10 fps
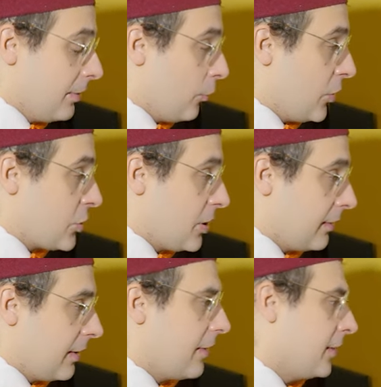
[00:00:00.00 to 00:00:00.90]
Which
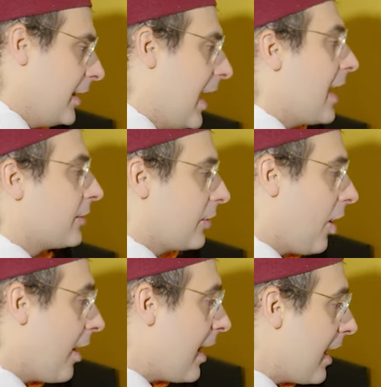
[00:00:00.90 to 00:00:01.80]
is this? Yeah,
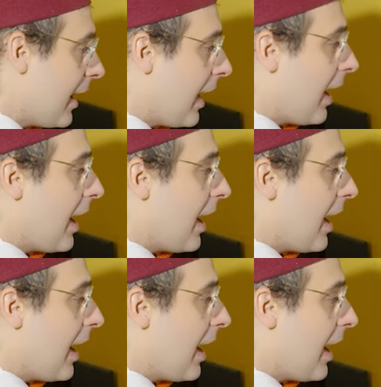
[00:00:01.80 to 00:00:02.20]
sol, la,